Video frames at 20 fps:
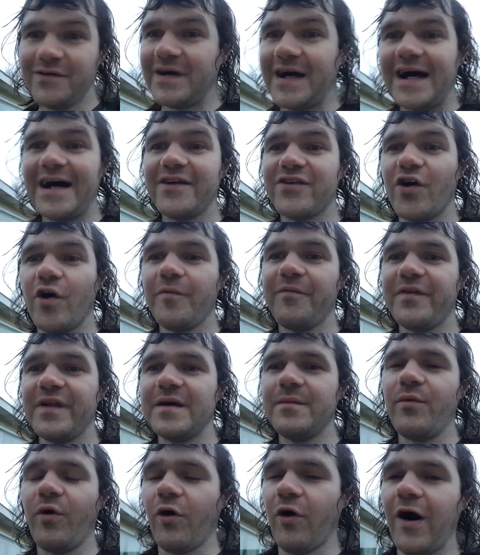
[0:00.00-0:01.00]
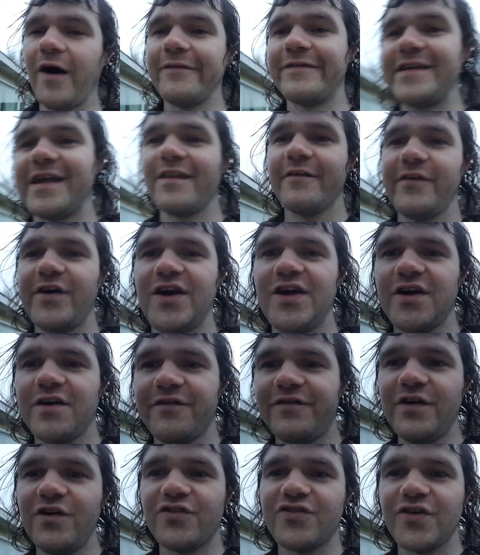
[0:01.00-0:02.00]
guys hopefully more often in the very near
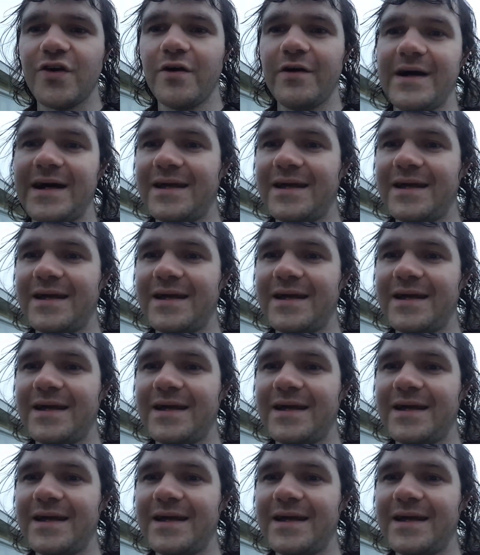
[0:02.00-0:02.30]
future,